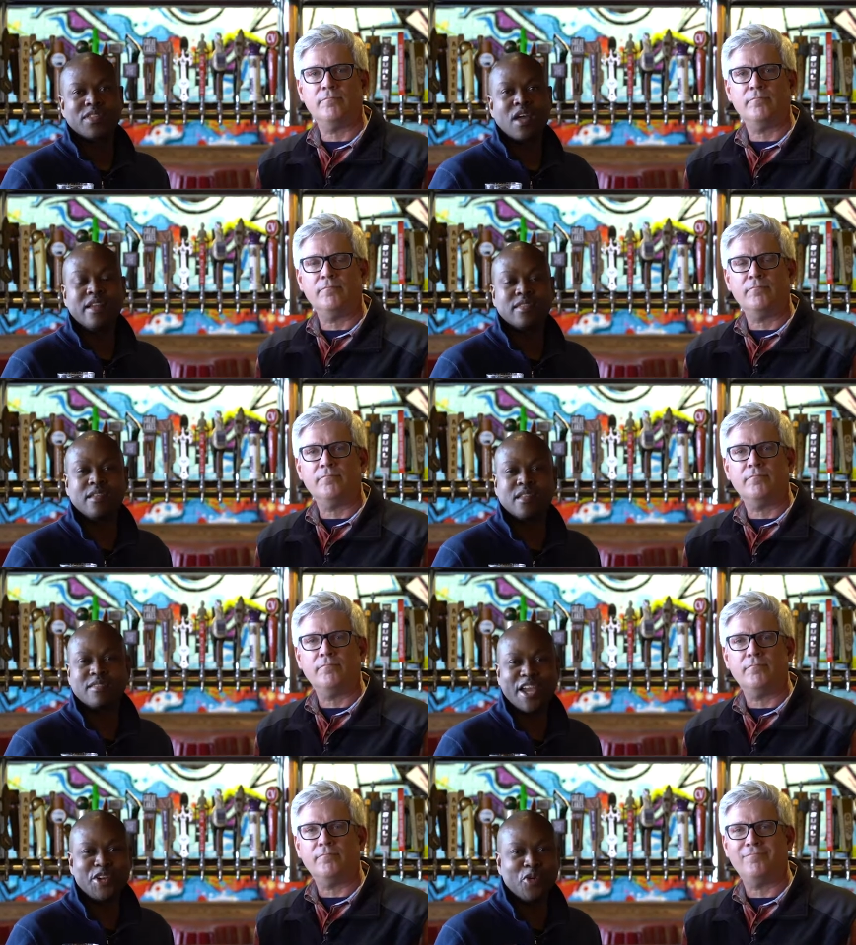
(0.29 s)
Speaker 1: Wisconsin is a
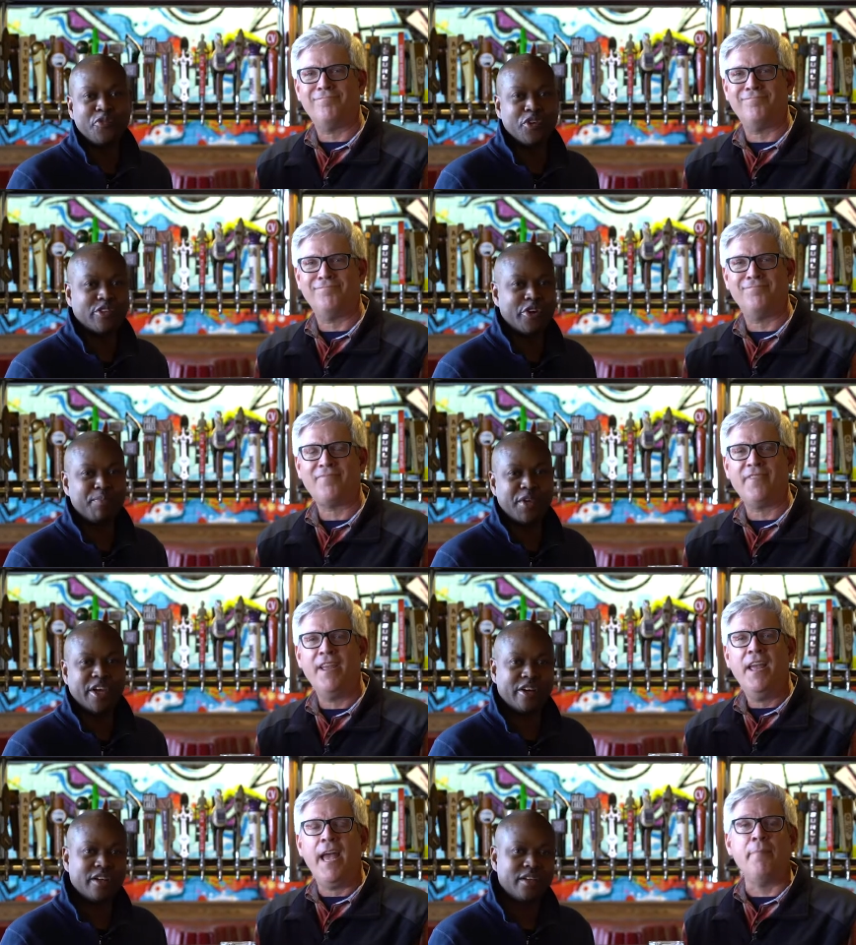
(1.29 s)
state known for its great
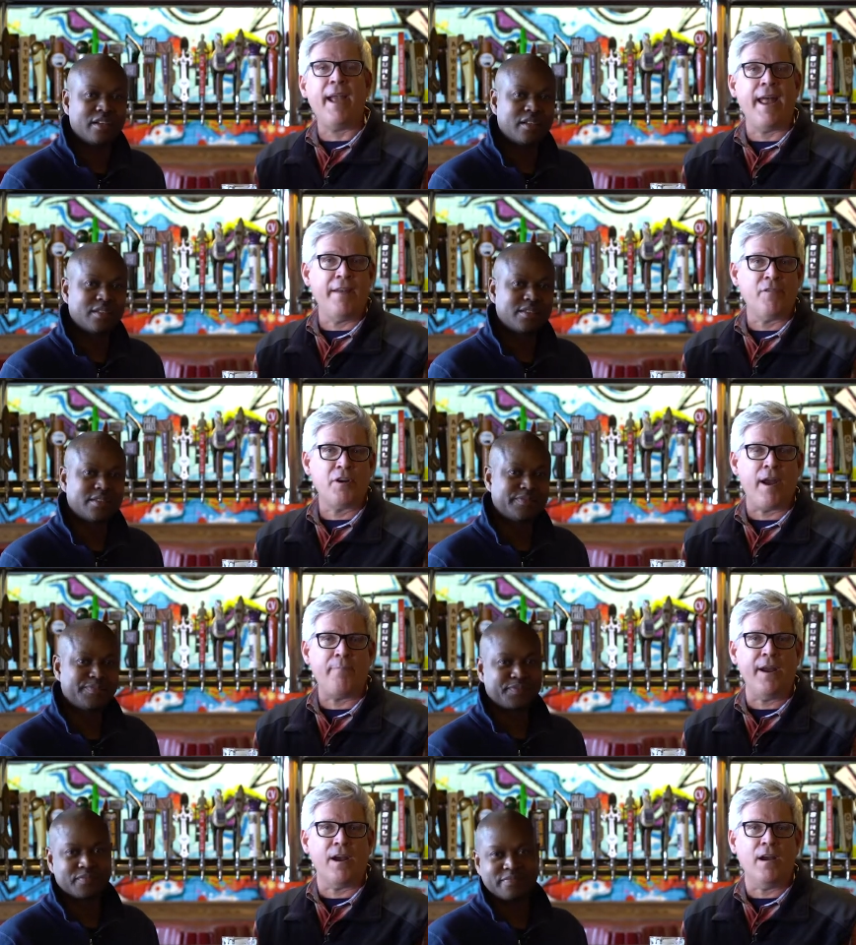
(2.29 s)
beer.
Speaker 2: And behind every
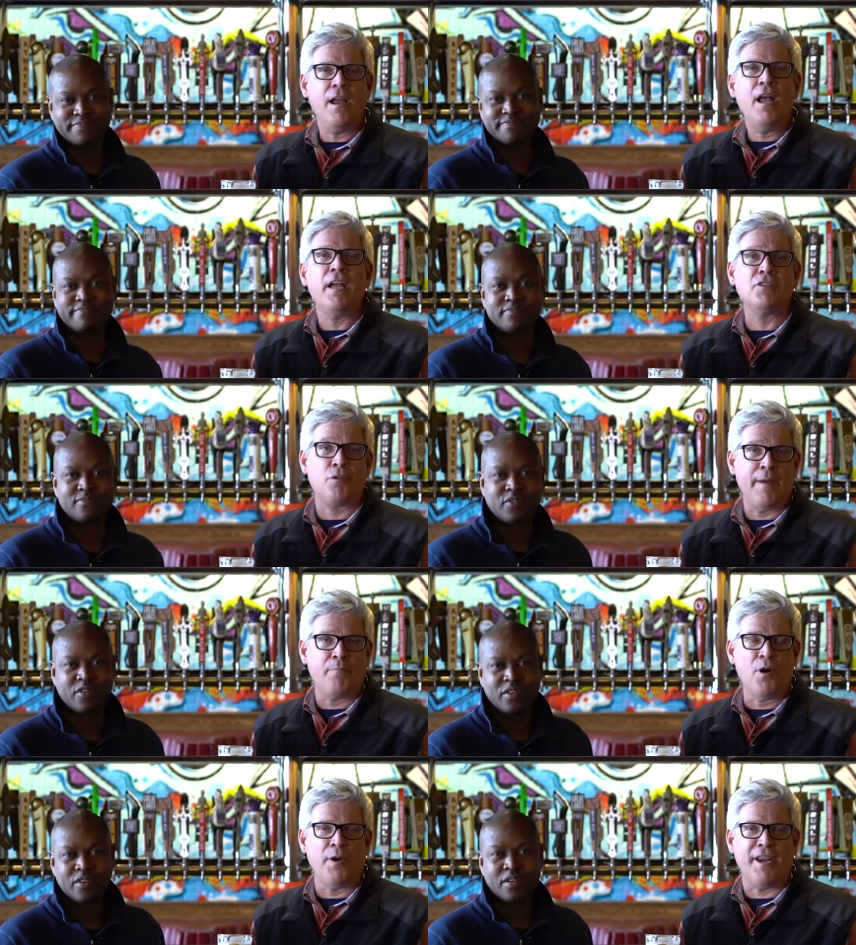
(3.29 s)
great beer is
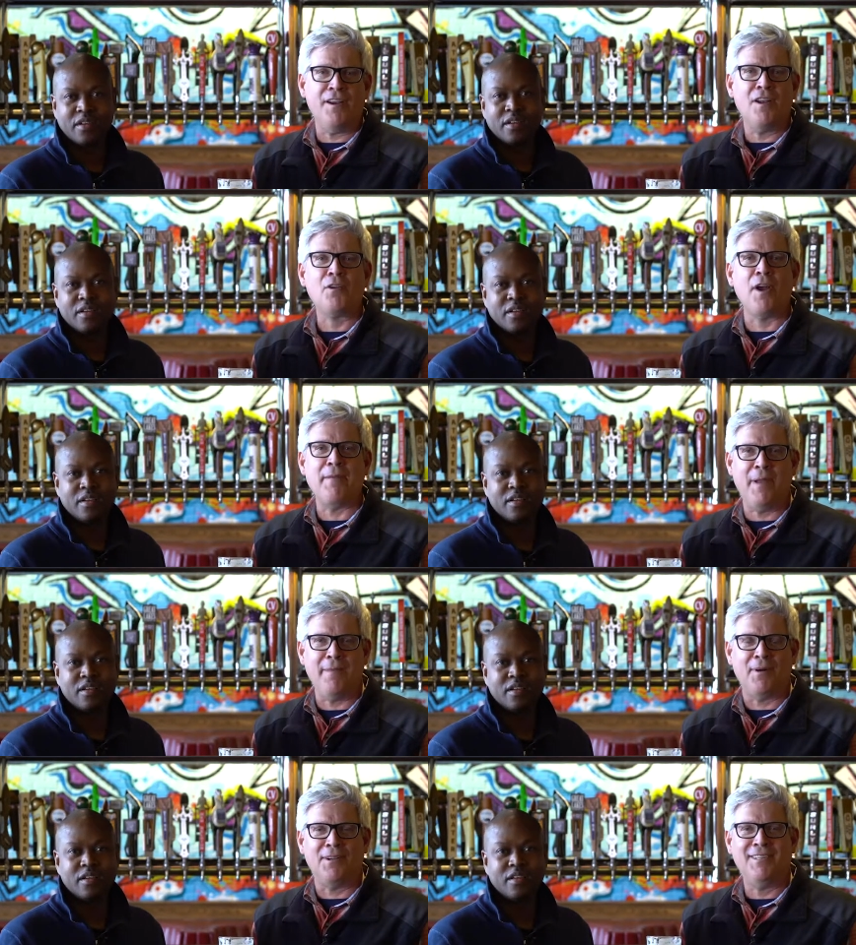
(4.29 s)
great brewing, great
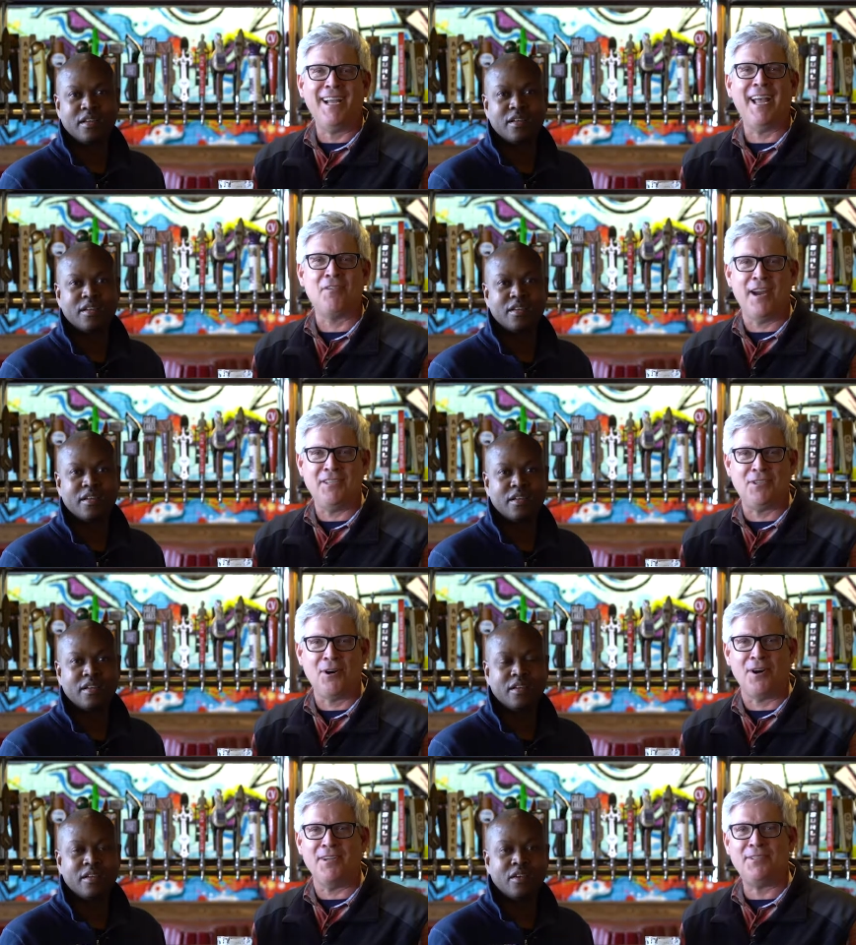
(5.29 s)
people, and great
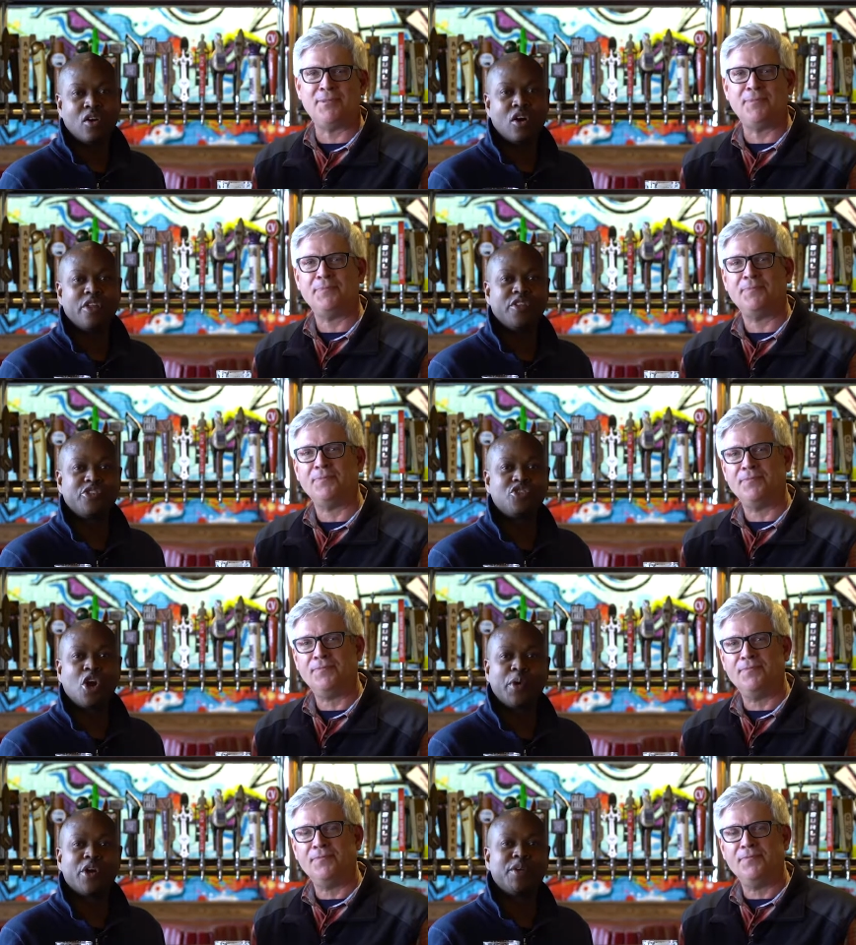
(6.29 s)
stories.
Speaker 1: On this
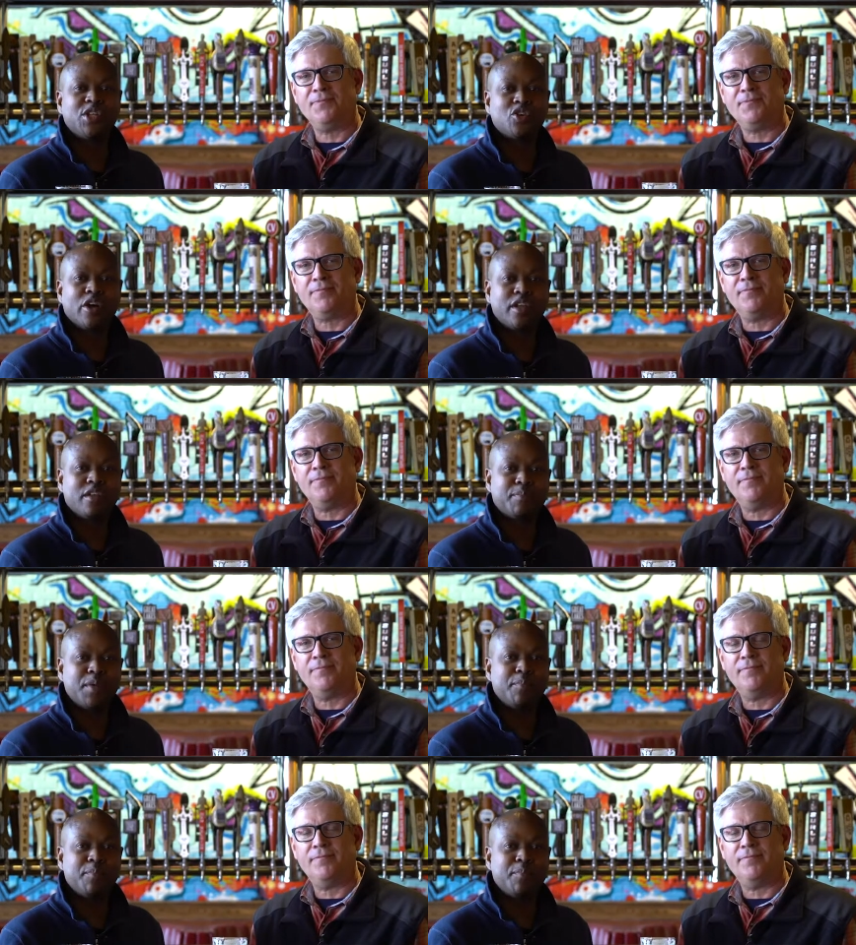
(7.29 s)
show, we're going to be talking to the